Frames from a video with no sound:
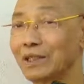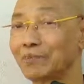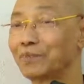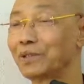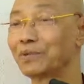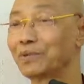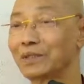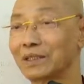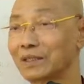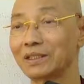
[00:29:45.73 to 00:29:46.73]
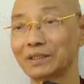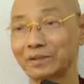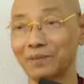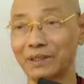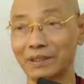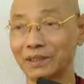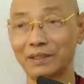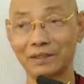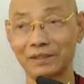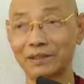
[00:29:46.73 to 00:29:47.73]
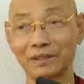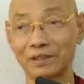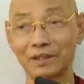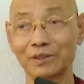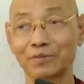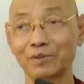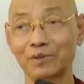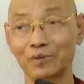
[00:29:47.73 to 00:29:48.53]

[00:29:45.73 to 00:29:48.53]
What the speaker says: Pian Ulin is very smooth